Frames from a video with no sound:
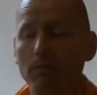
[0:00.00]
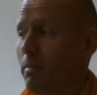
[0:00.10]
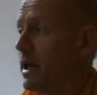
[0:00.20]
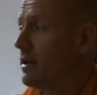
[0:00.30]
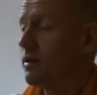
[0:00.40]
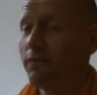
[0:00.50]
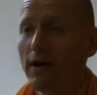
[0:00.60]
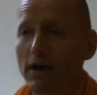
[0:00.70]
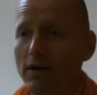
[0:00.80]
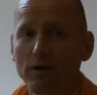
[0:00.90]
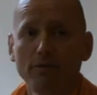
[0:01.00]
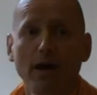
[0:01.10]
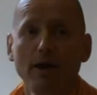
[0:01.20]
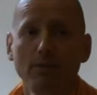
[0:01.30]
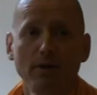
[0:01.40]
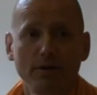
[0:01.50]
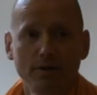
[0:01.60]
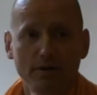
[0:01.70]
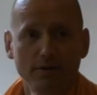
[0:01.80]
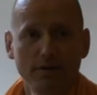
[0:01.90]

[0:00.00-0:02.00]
making the fire in the fireplace.